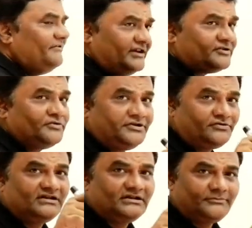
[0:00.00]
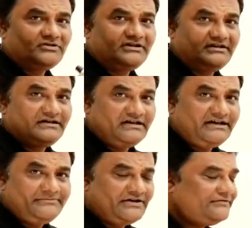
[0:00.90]
We are going to learn about the data
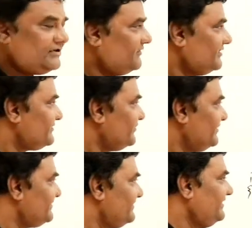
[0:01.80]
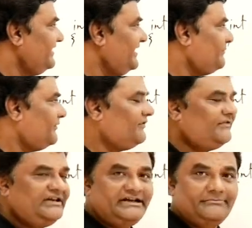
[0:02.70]
types afterwards. So this is the name of
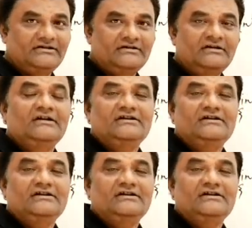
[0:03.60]
a variable.